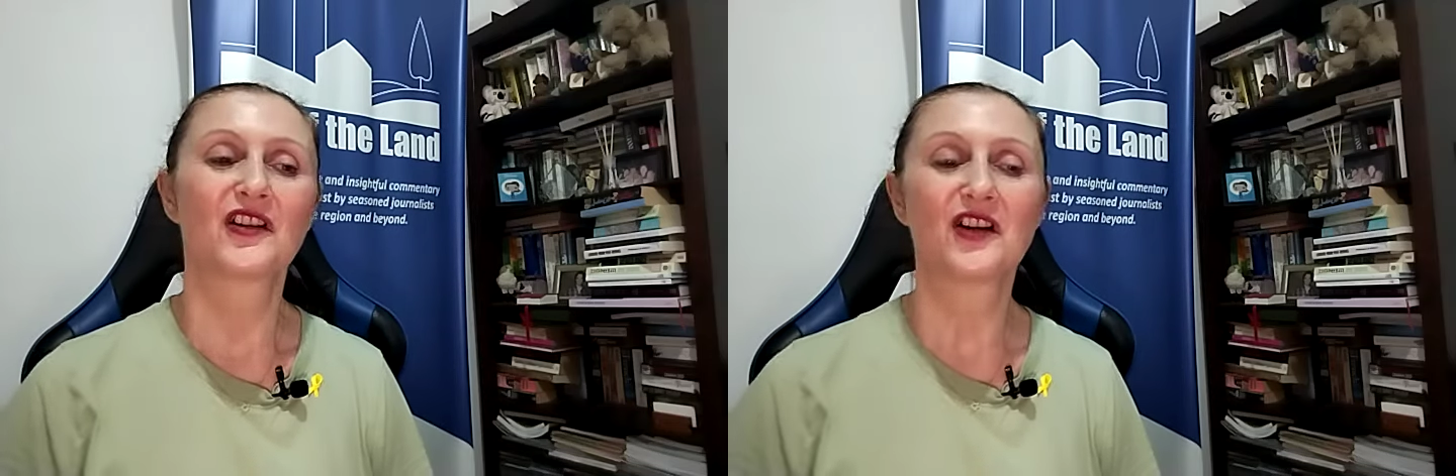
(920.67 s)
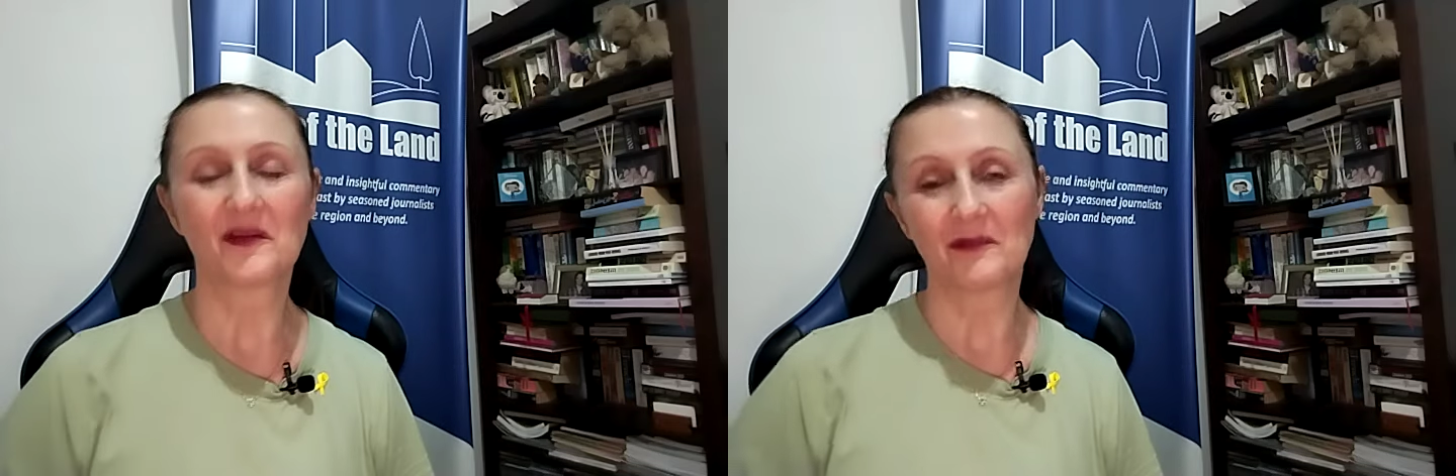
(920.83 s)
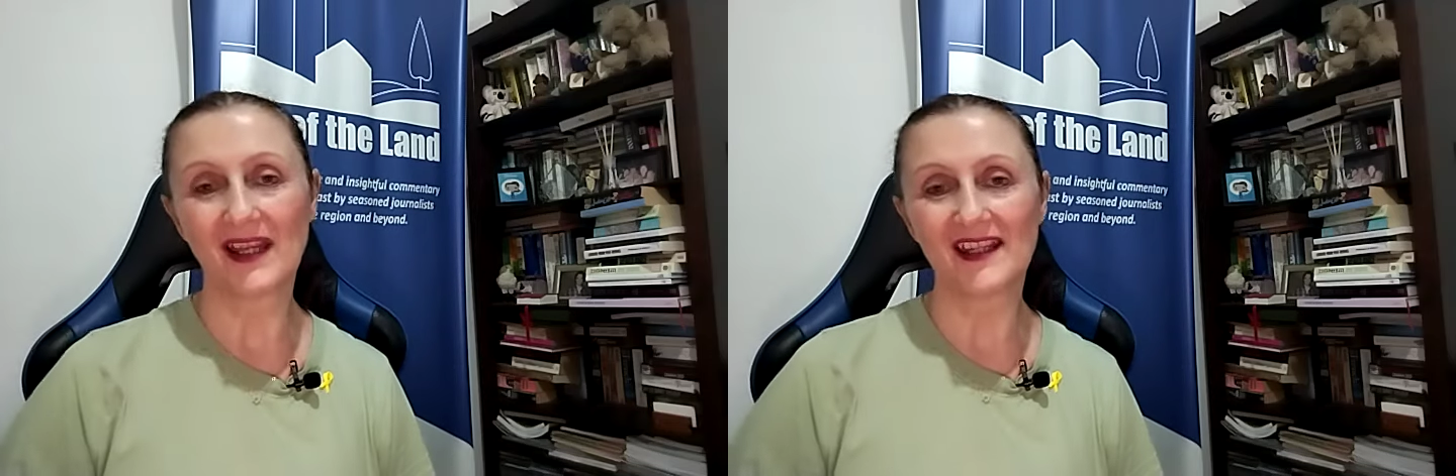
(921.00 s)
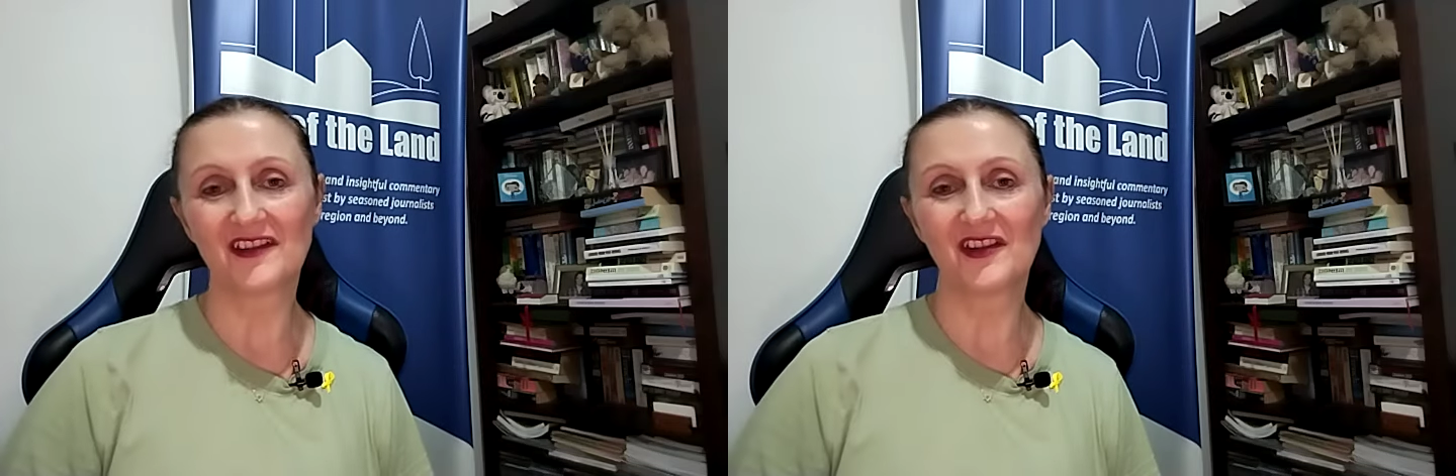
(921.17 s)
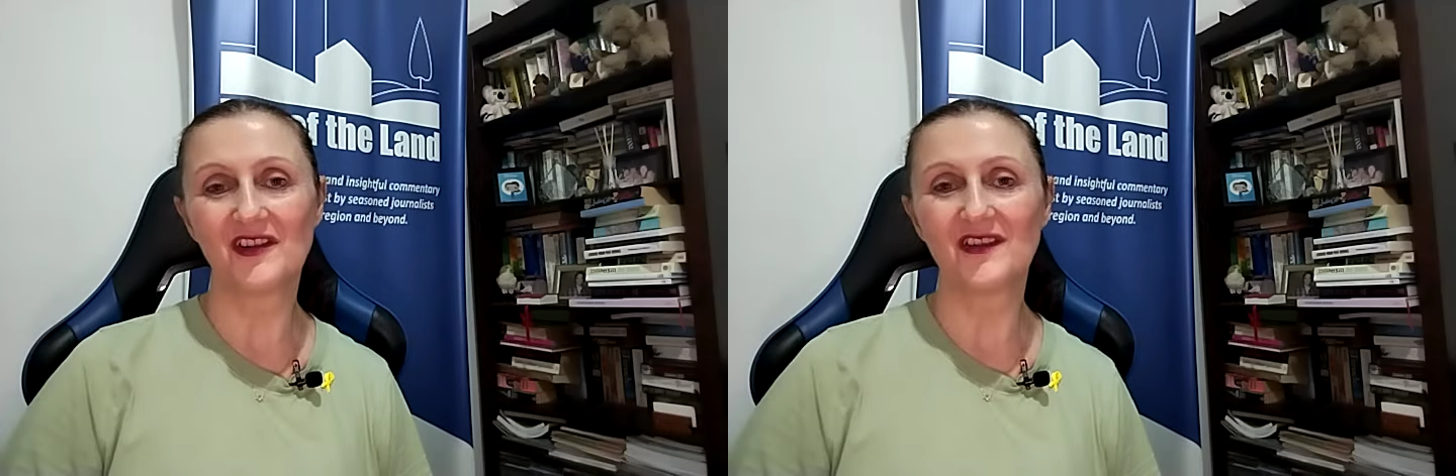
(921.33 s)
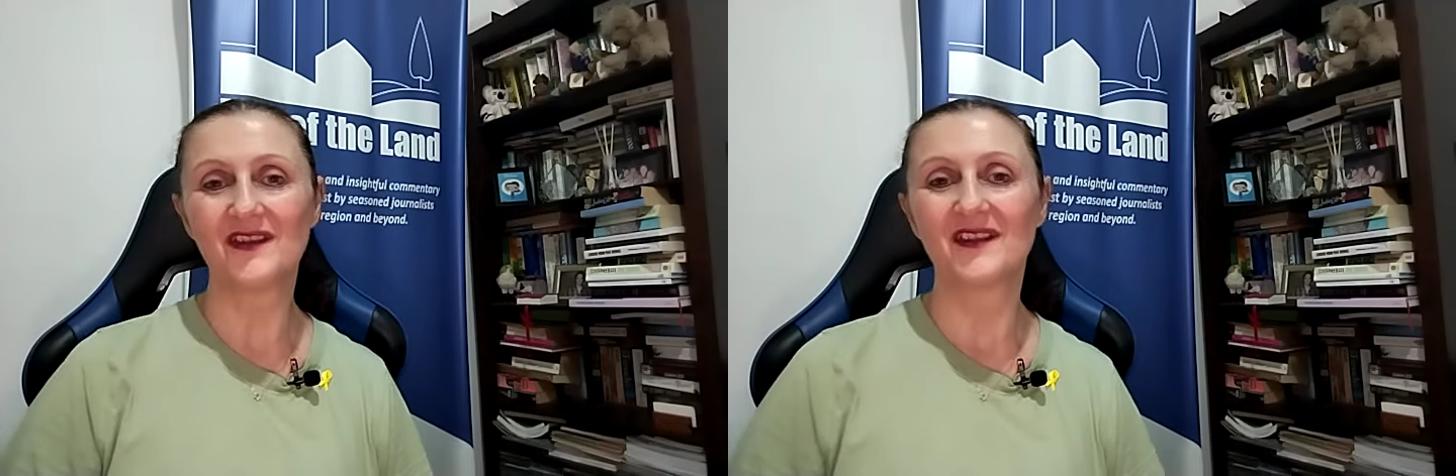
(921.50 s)
God
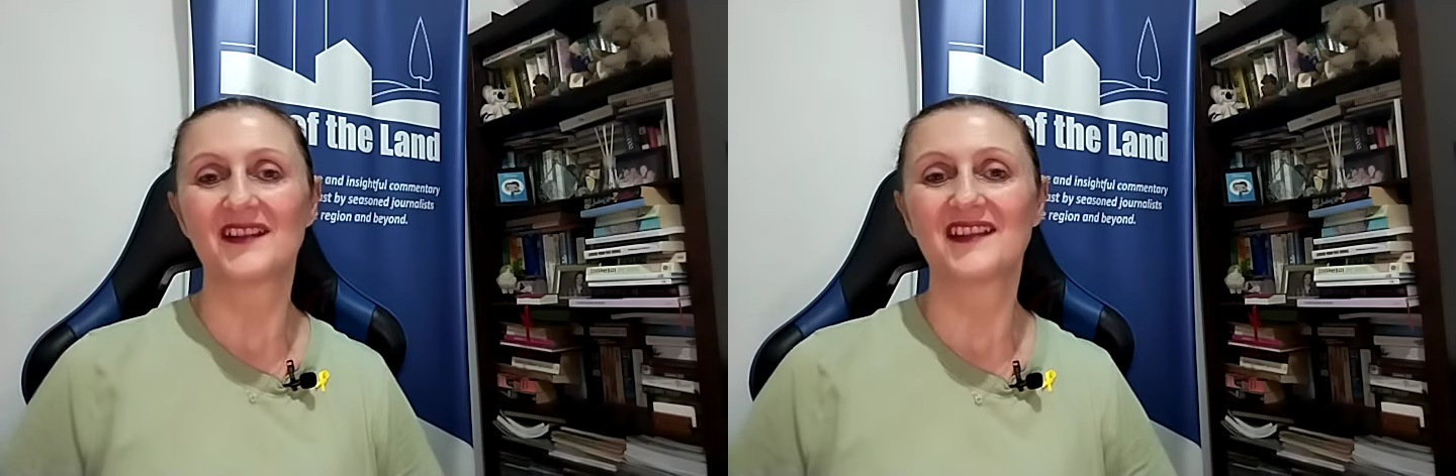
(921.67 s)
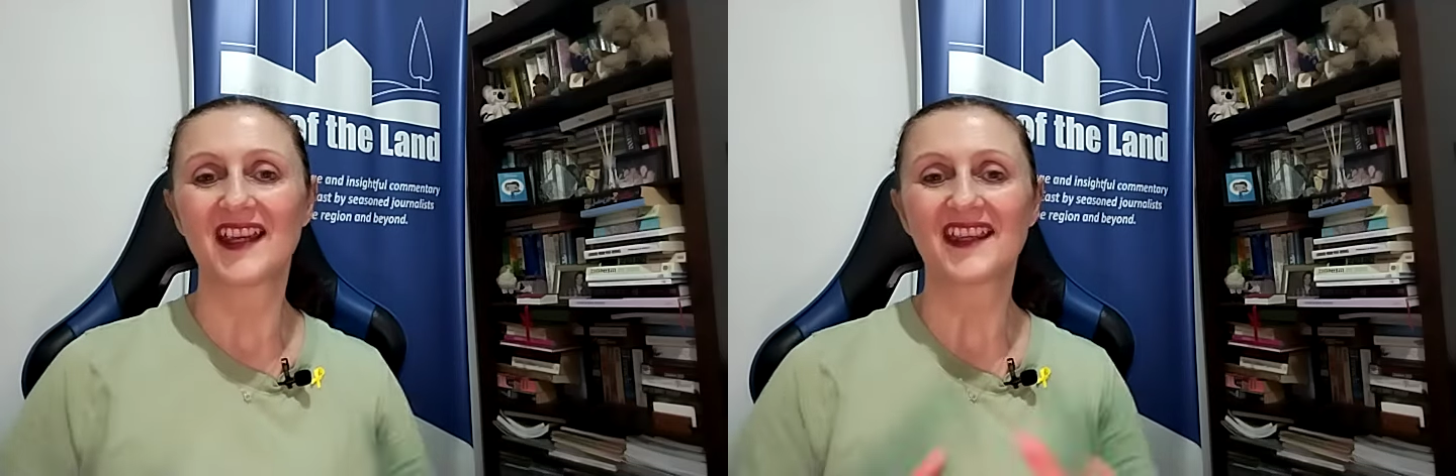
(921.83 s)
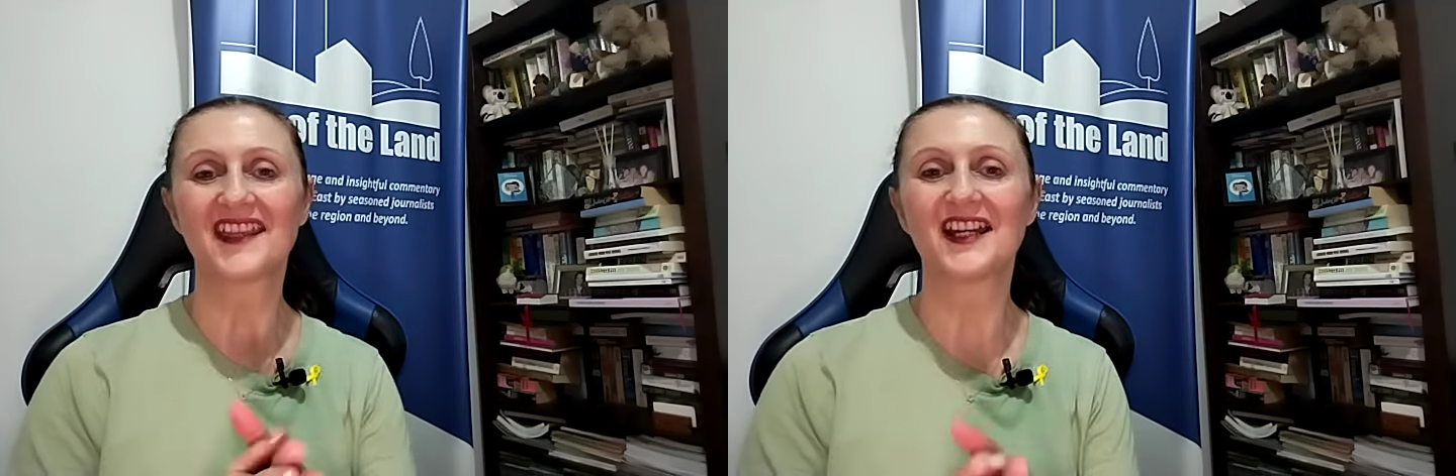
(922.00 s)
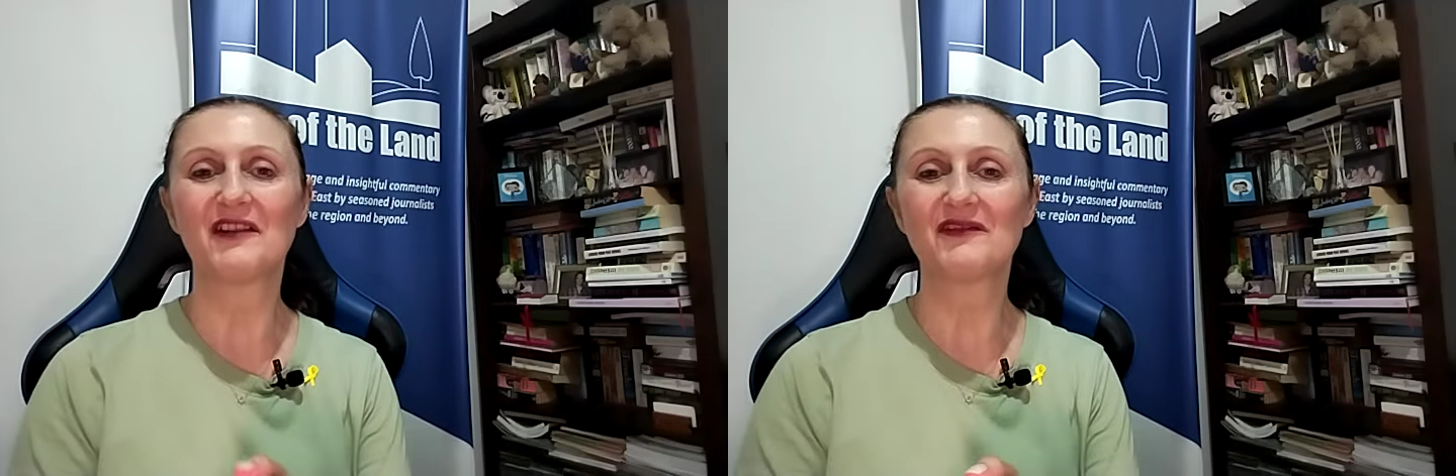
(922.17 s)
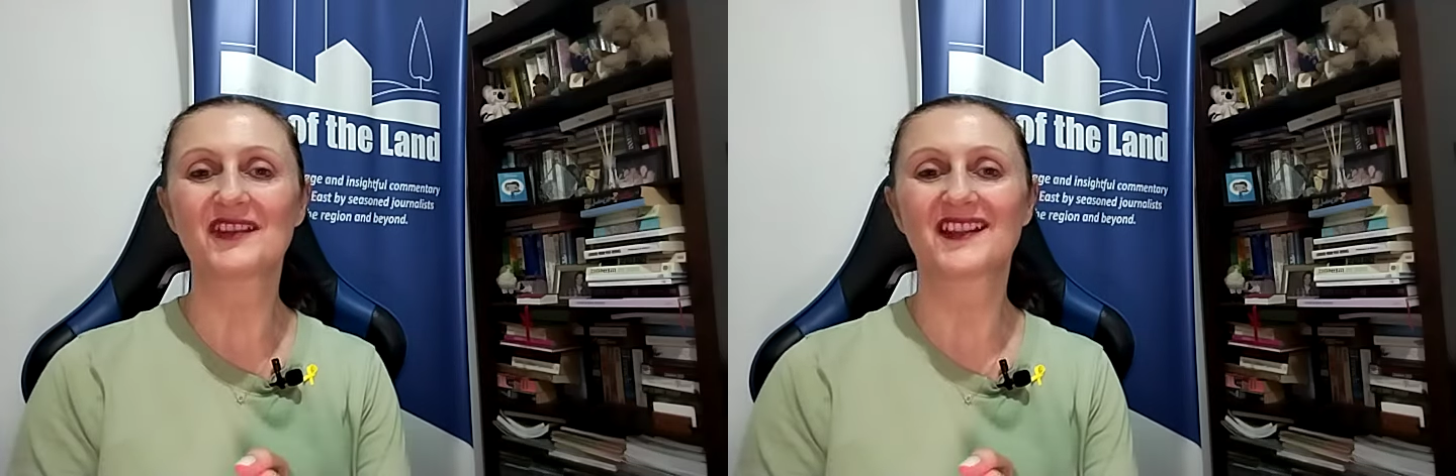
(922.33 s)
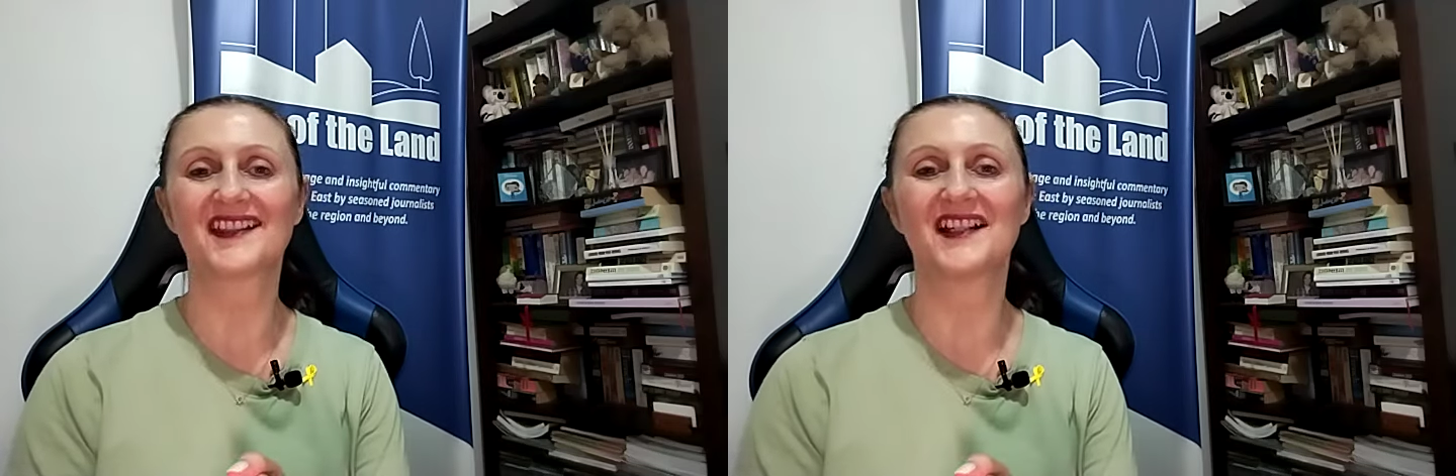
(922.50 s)
bless you. Take care
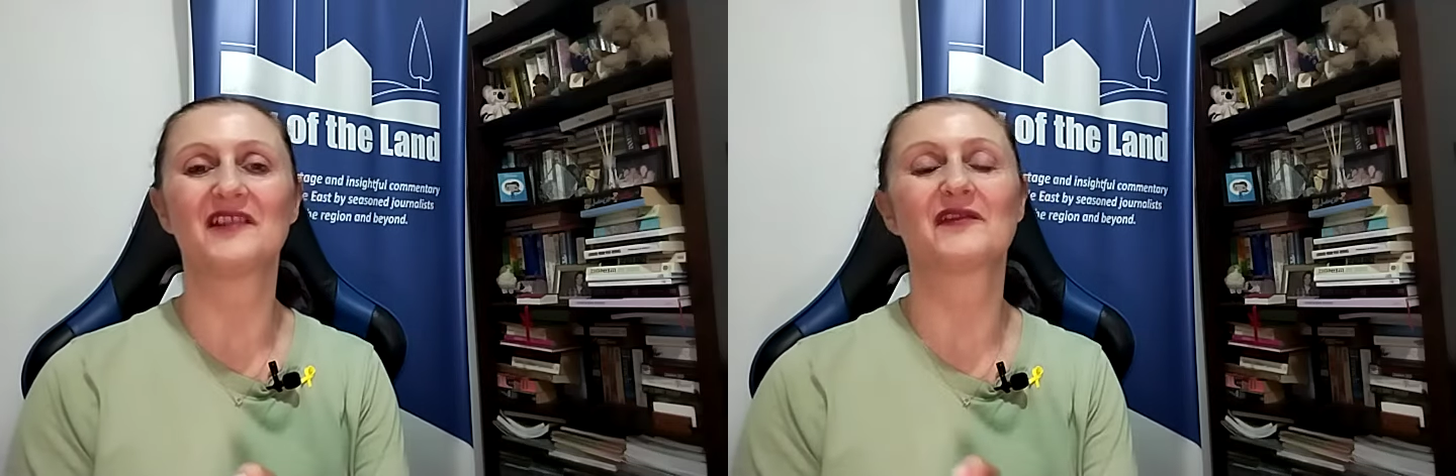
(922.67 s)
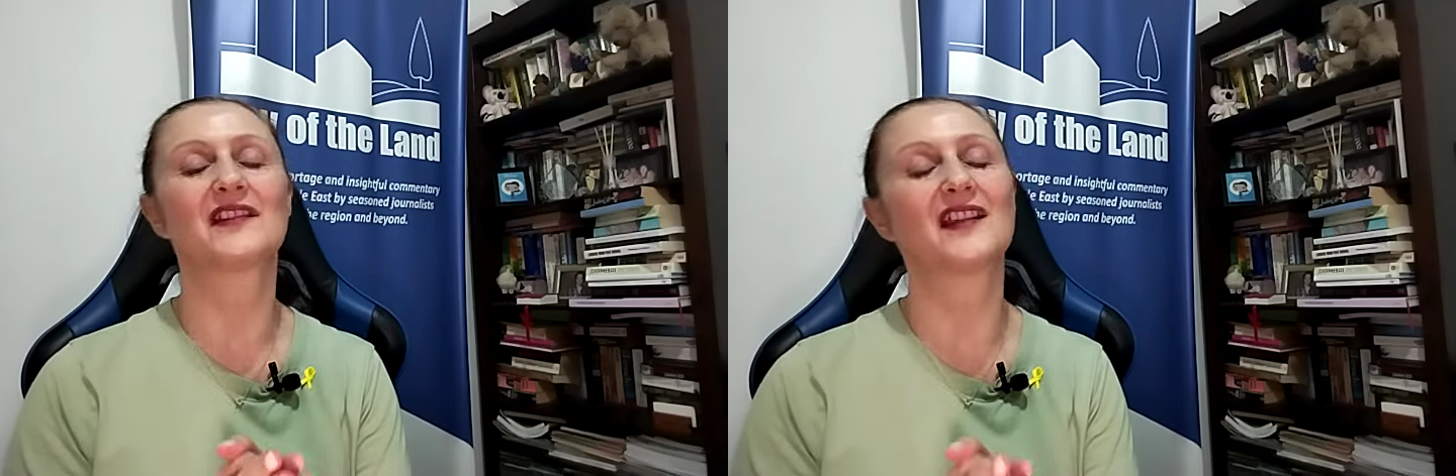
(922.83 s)
of yourselves.